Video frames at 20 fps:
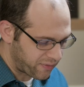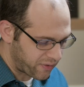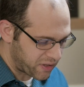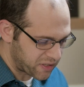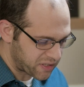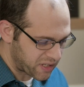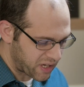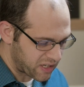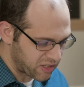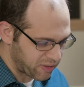
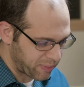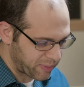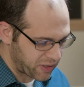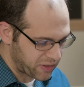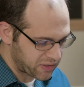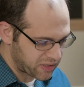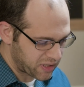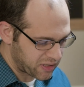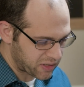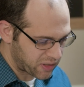first angel
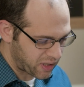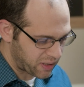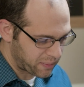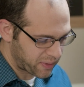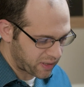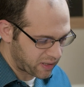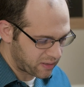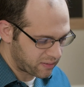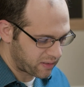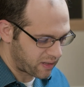blows his
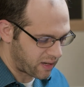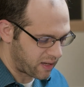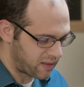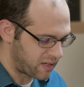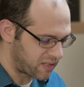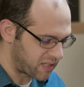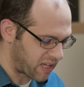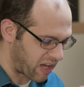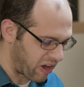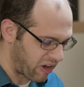trumpet, and
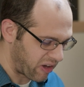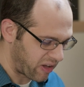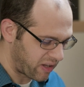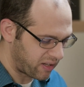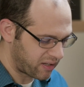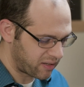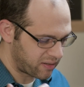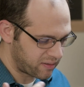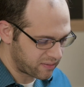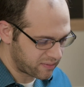there's
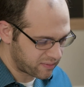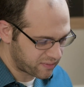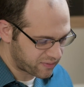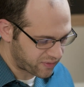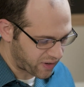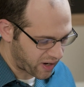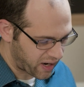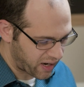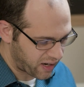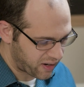hail and
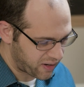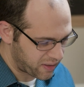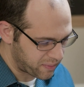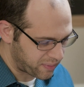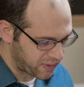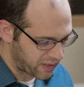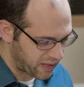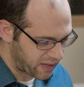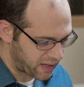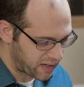fire and
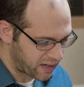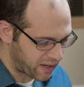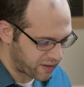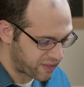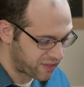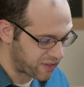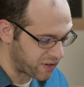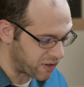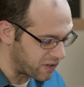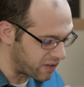blood. A
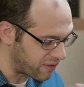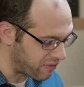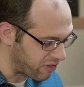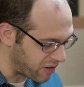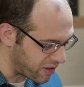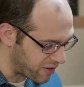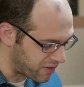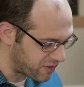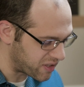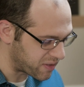third of
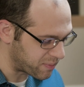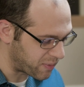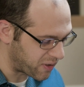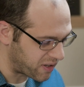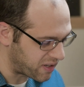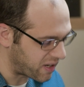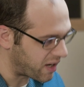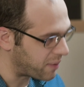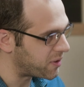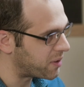the earth is
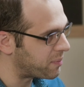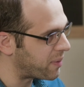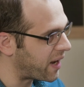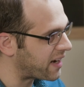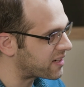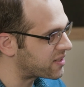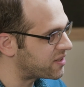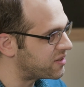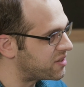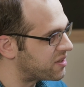burned up. You're
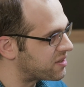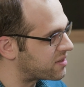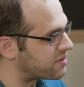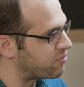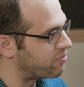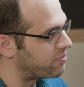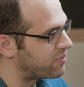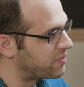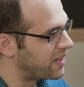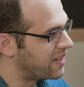back to just
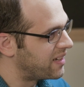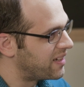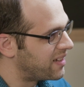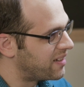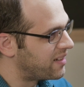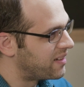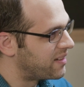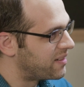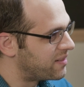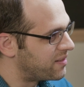
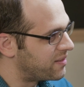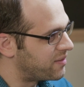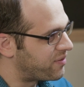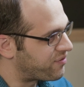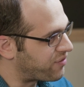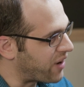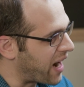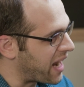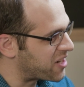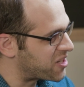
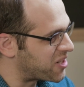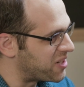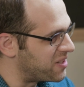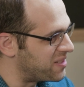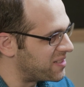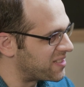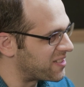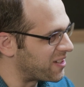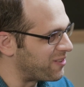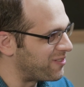
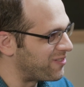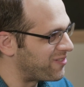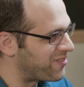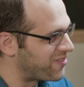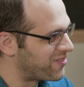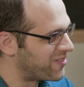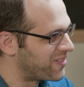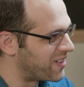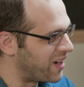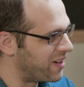fractions
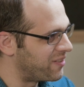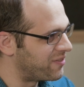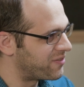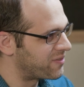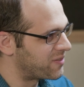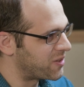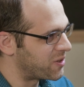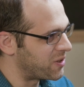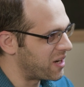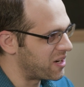of
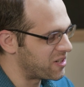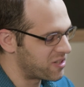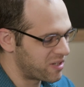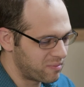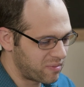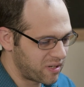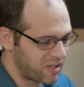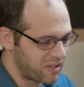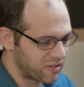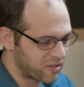
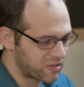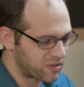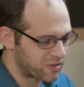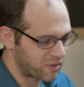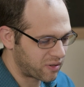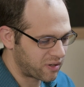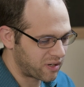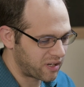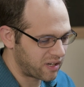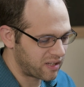creation being
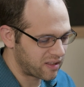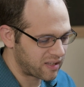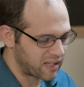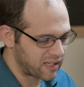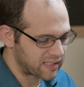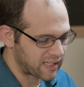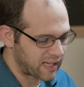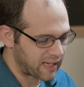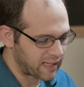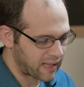destroyed and
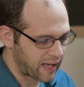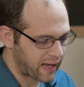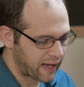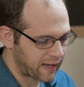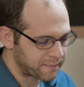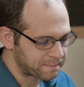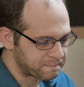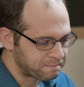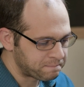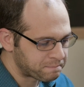things like
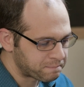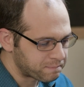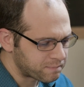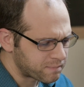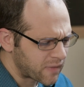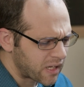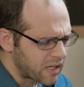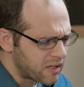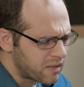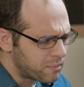that.
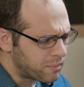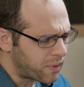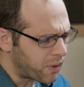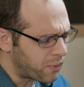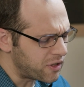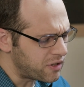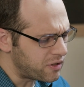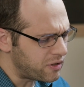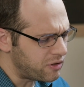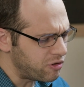But
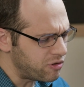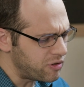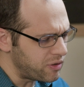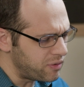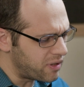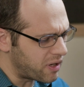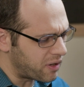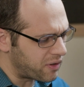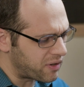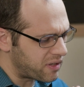what you do
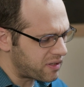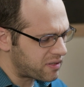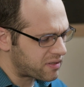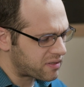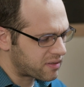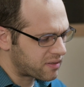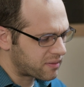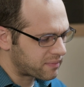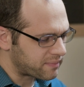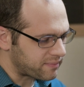
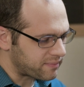notice